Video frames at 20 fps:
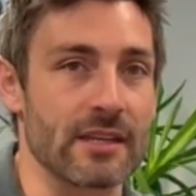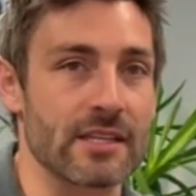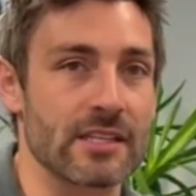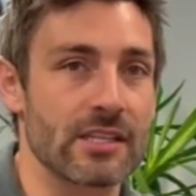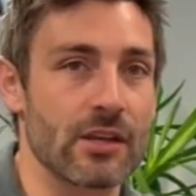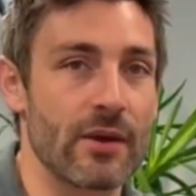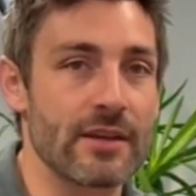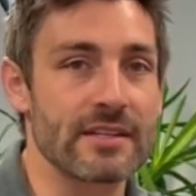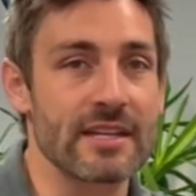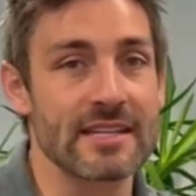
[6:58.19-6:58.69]

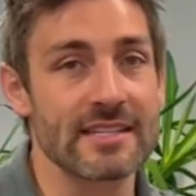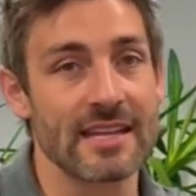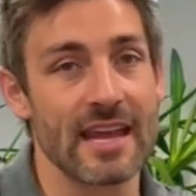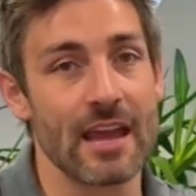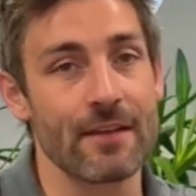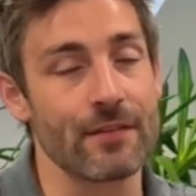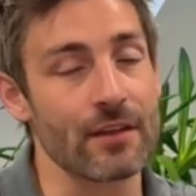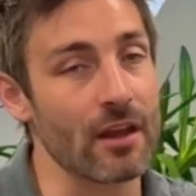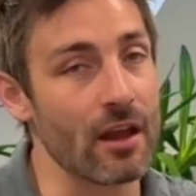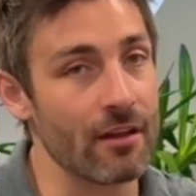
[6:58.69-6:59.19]
So as I say,
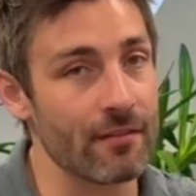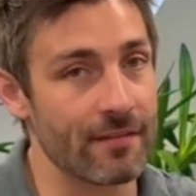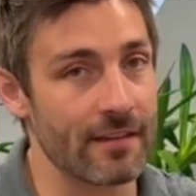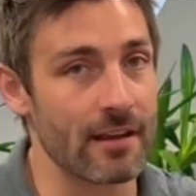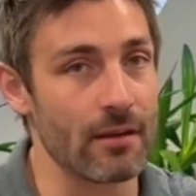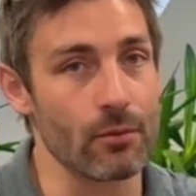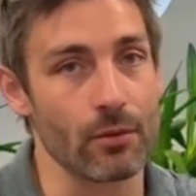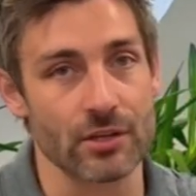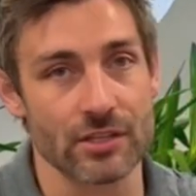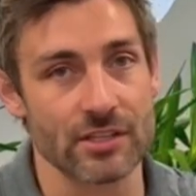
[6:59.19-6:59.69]
if you can't figure
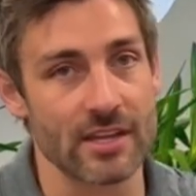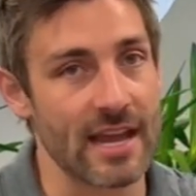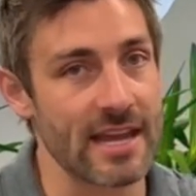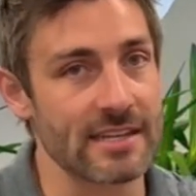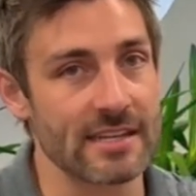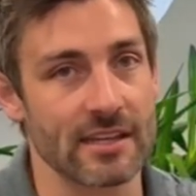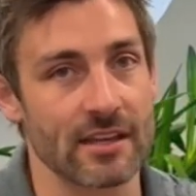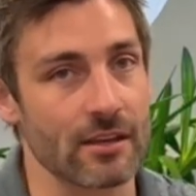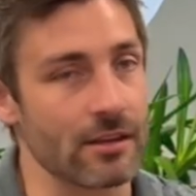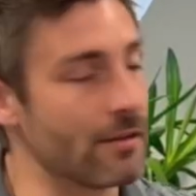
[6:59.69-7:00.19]
out what
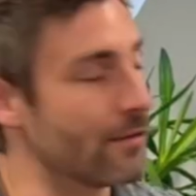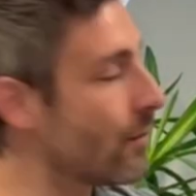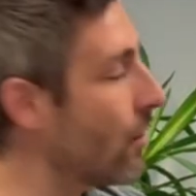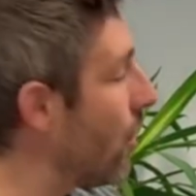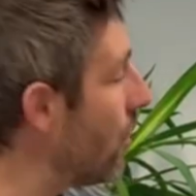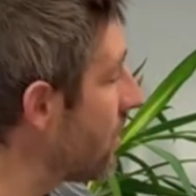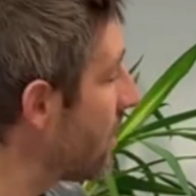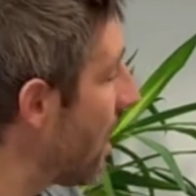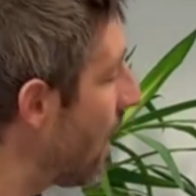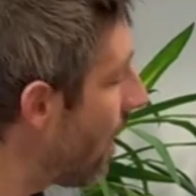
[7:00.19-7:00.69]
sciatica you've
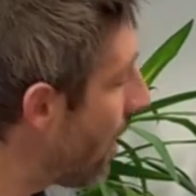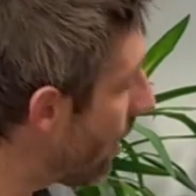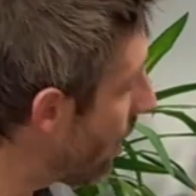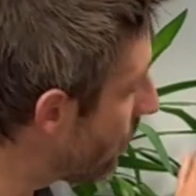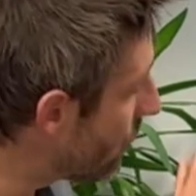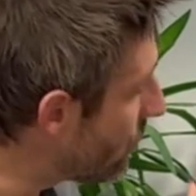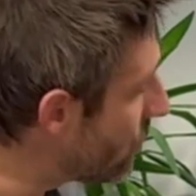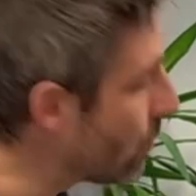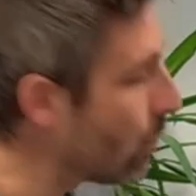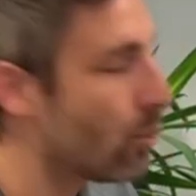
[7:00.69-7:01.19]
got,
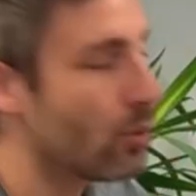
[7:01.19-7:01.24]
do all